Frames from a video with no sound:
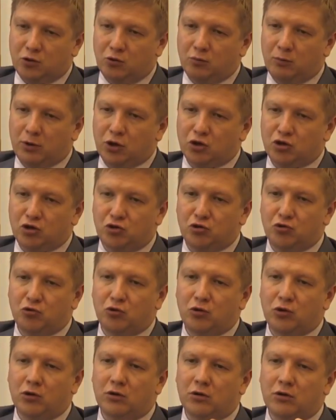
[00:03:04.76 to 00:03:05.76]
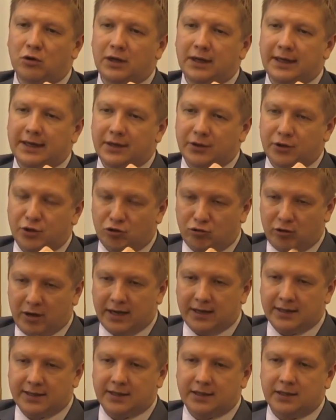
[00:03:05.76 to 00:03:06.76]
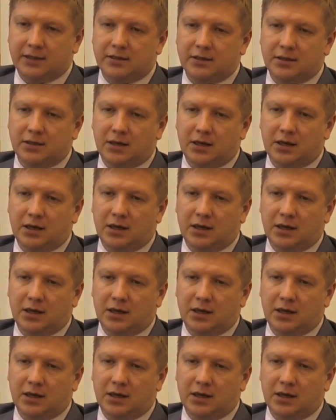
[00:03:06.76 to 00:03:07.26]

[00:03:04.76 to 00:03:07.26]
to make sure transit